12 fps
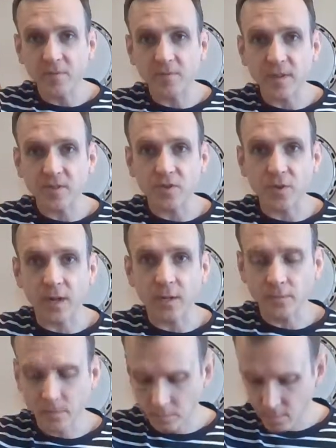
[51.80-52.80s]
5th string,
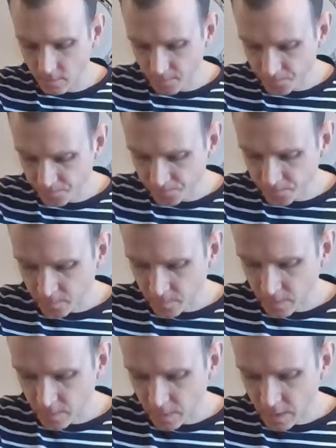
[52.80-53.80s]

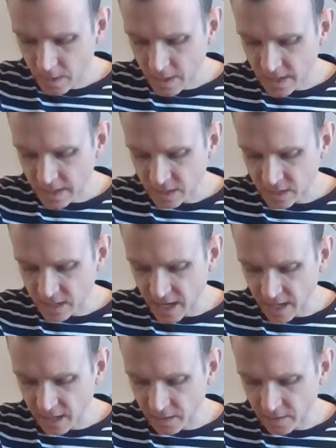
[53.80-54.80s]
and then
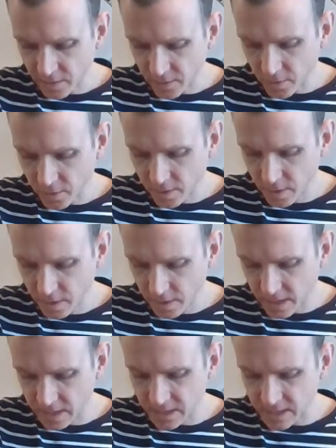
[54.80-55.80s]
second, third,
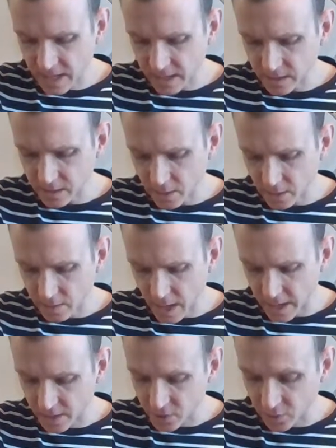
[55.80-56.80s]
and second,
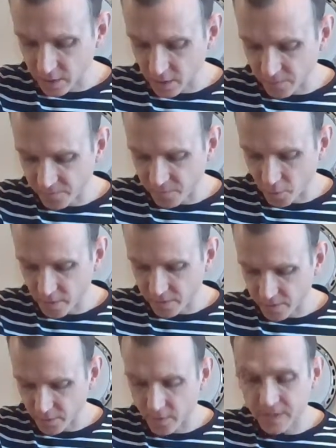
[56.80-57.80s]
or your 4th,
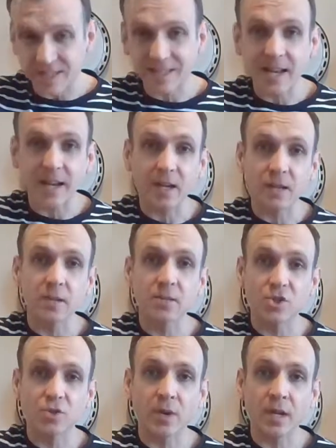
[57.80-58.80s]
3rd, and 2nd
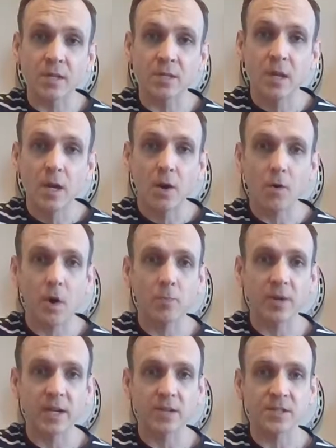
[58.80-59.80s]
strings are all
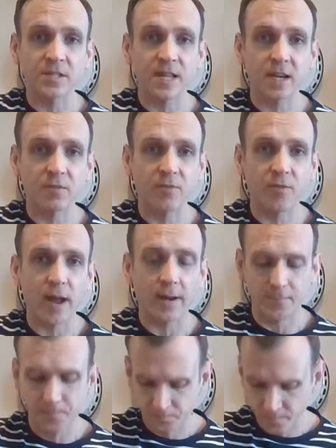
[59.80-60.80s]
played on the 2nd
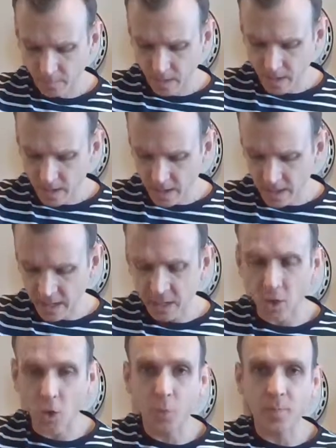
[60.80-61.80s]
fret, and then
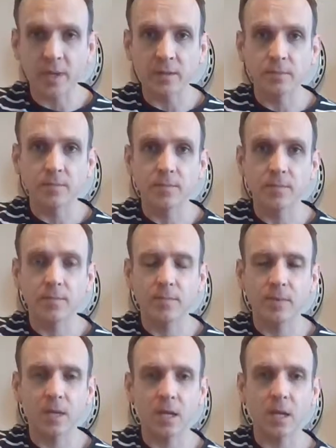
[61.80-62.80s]
open
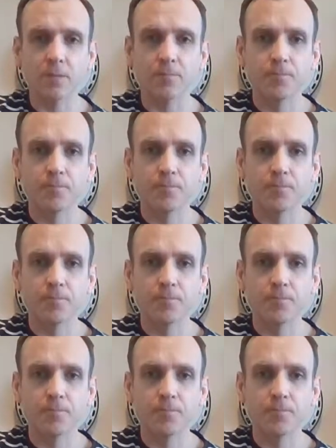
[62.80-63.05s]
E.